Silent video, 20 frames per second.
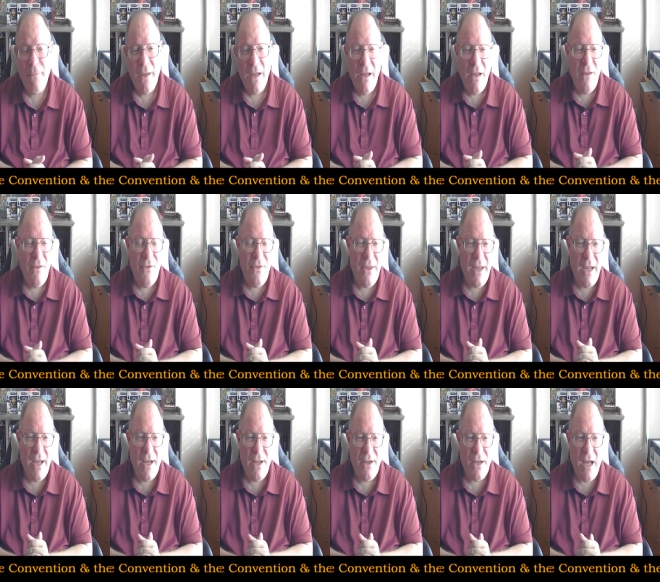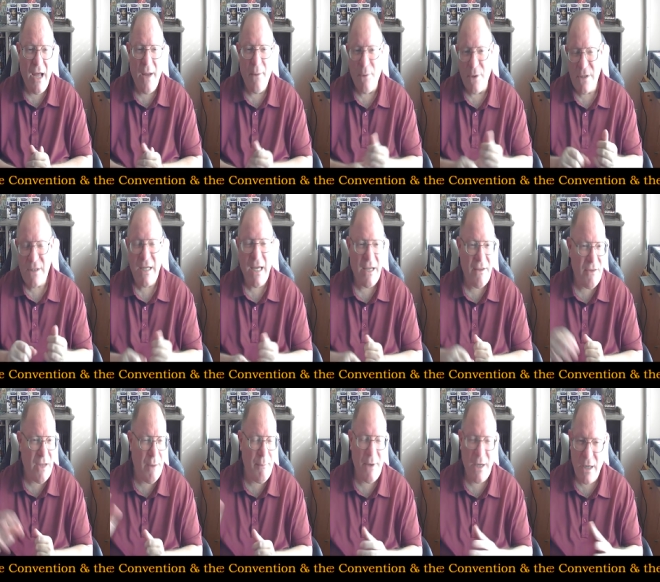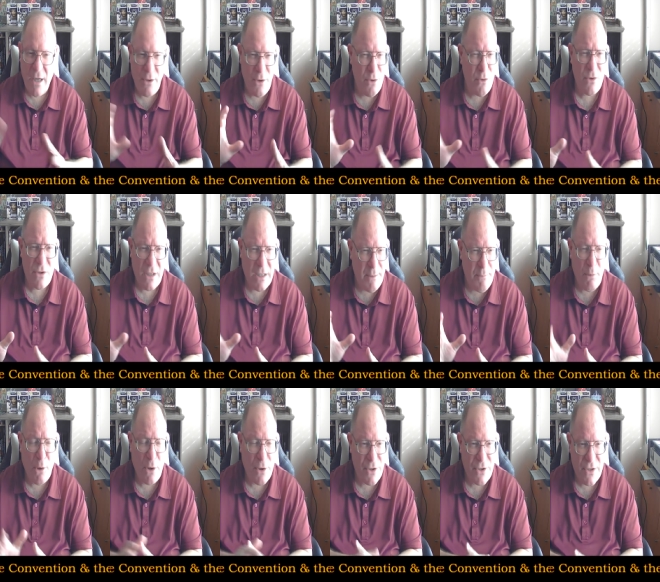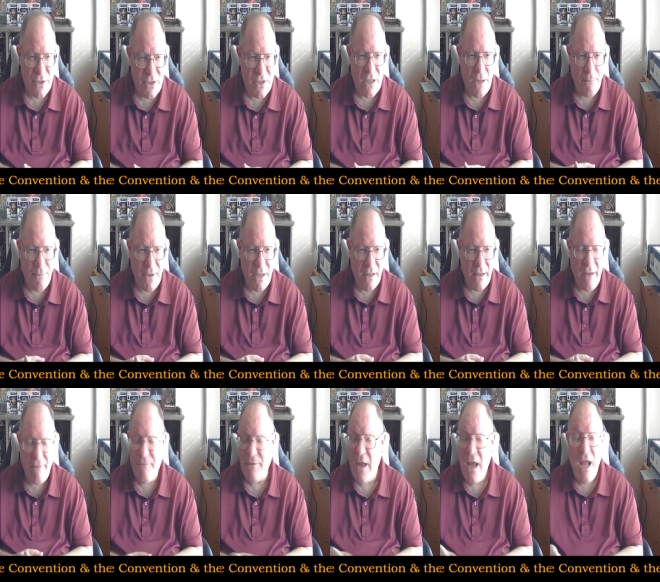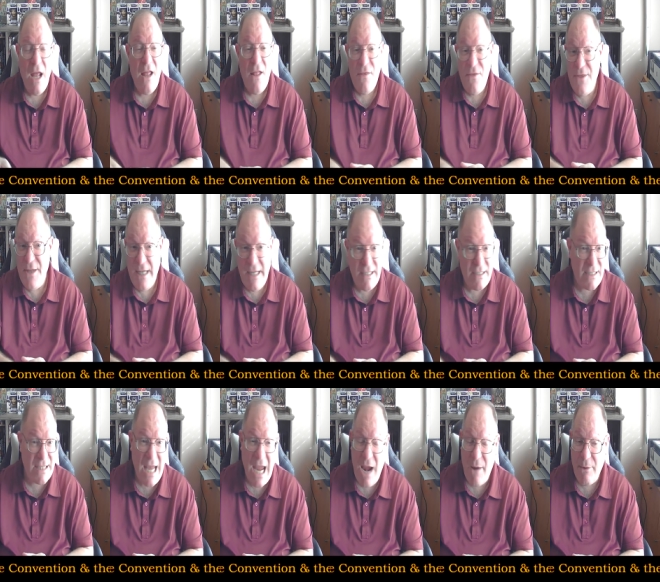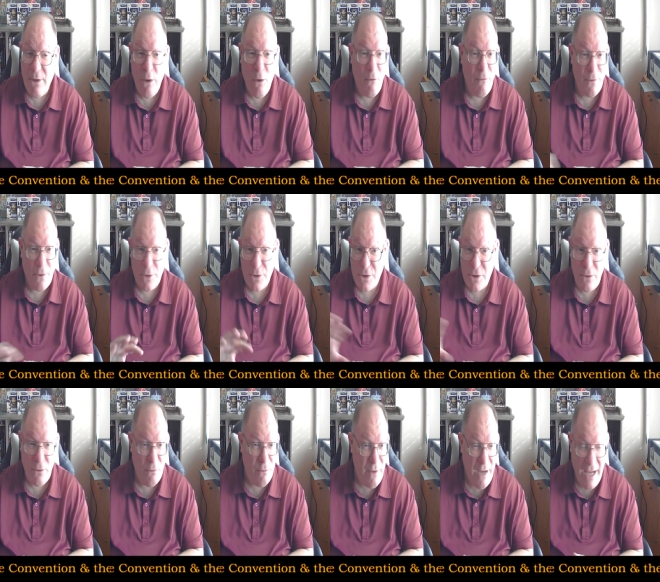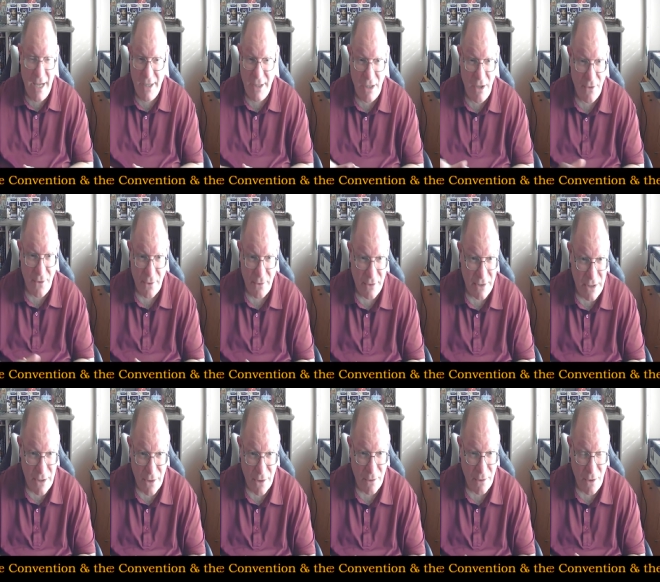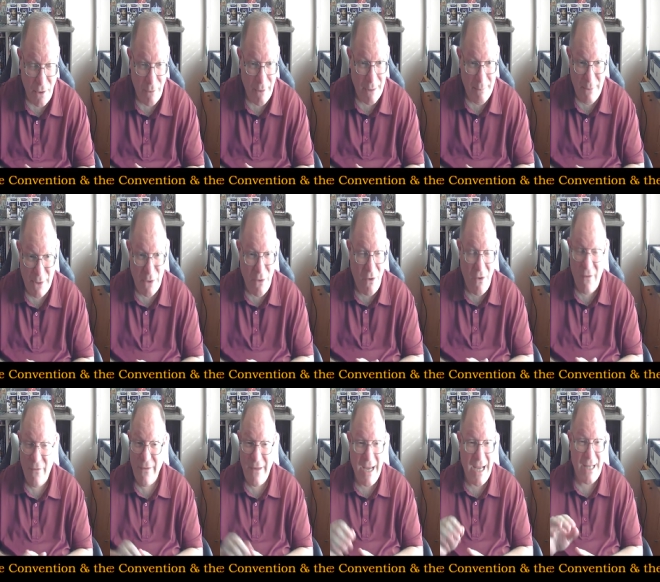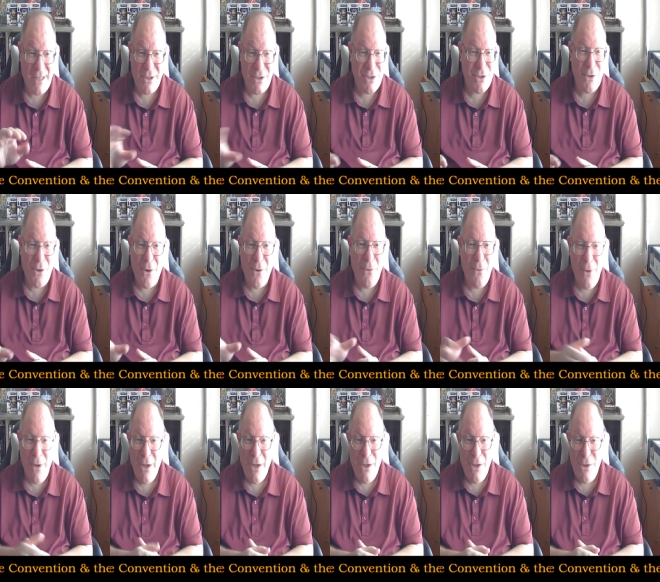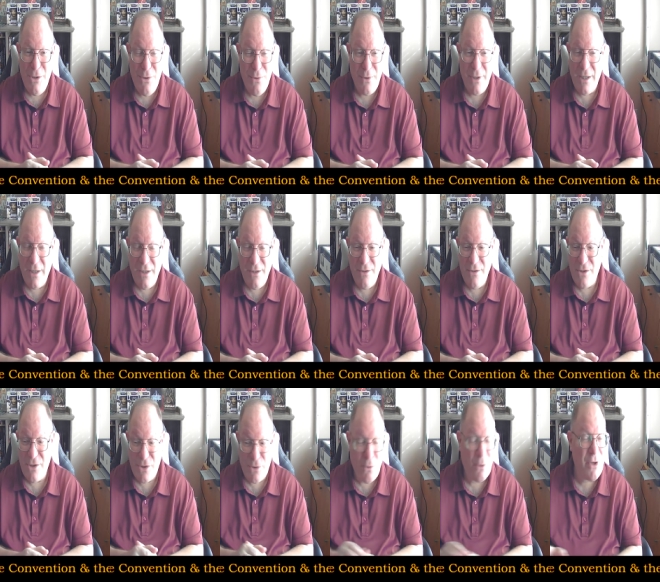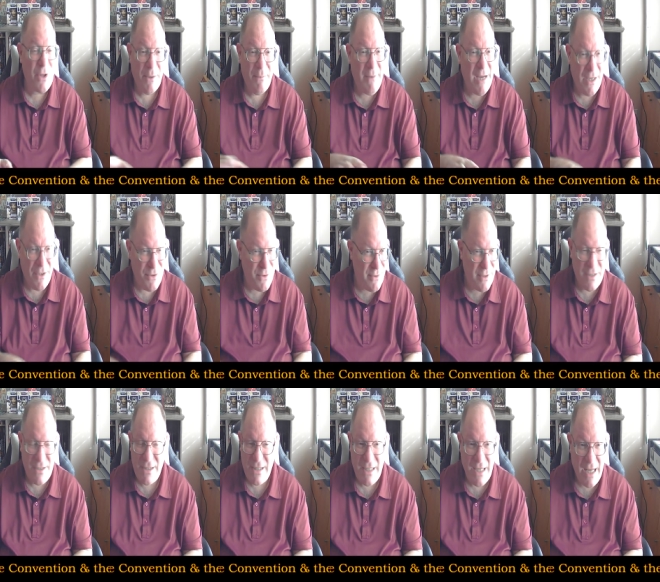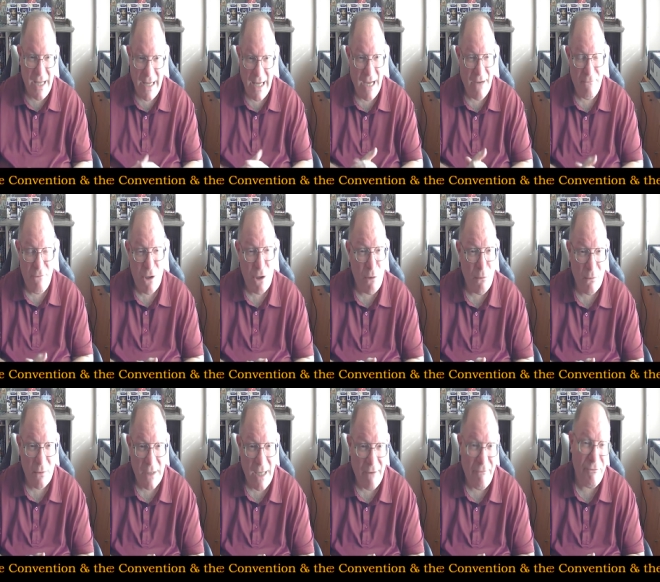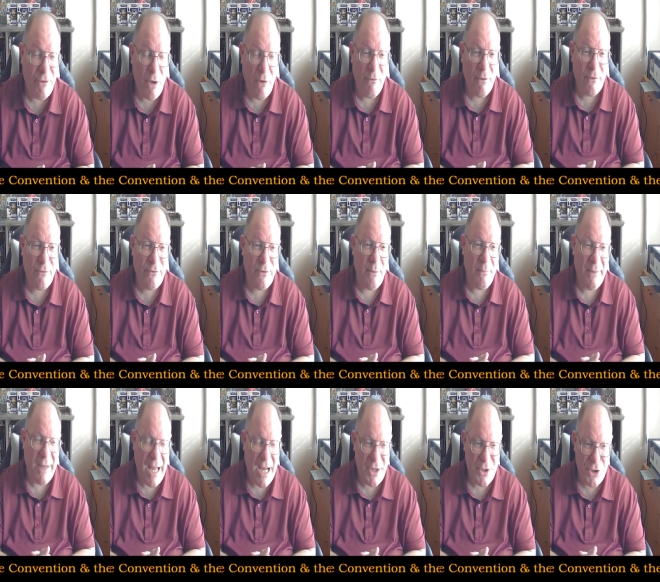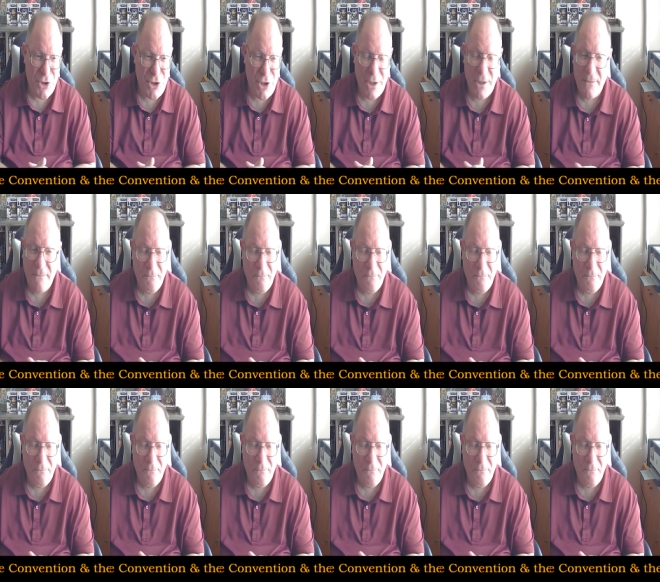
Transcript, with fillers: then I will take them and I usually purchase something left. These carry over to any other year going beyond that, so you can store them. As you can see, I have two left over from last year,